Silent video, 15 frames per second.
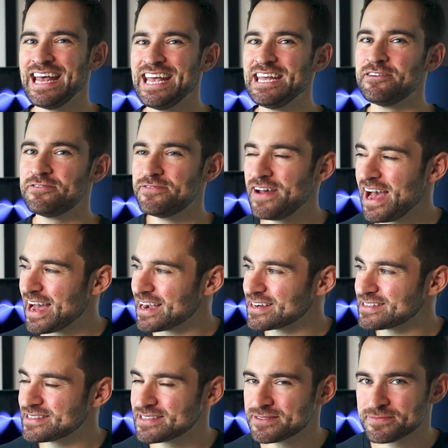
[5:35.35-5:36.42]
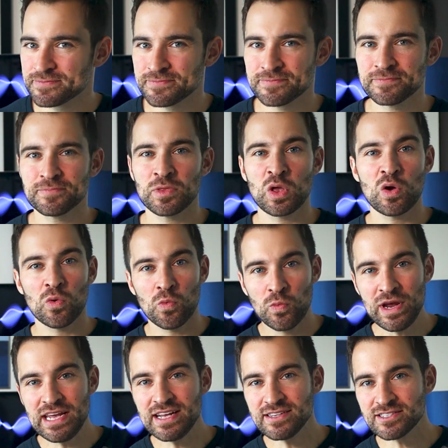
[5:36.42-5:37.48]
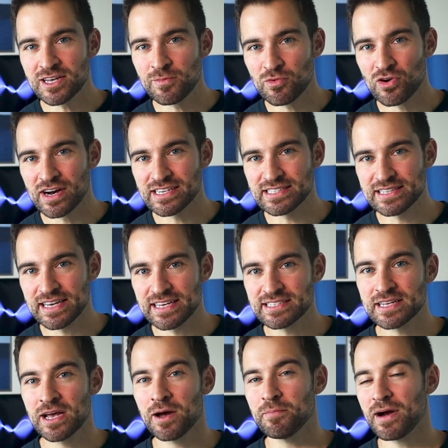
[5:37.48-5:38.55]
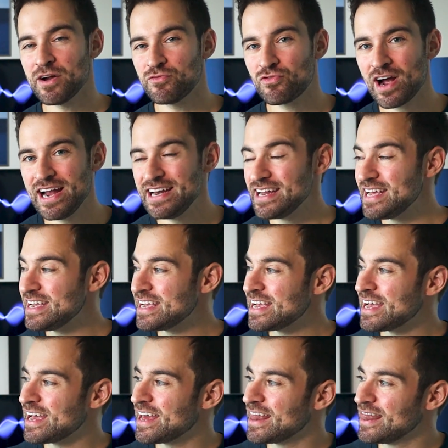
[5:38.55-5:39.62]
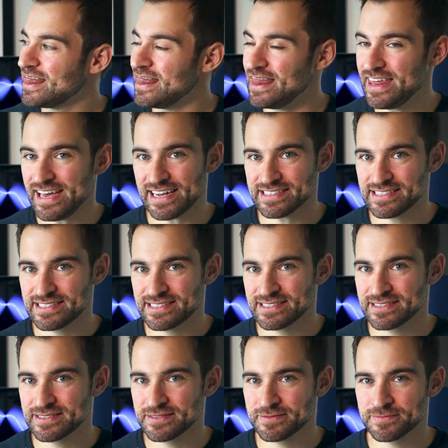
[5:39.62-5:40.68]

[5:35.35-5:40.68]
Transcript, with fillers: In fact, we can summarize this by writing this.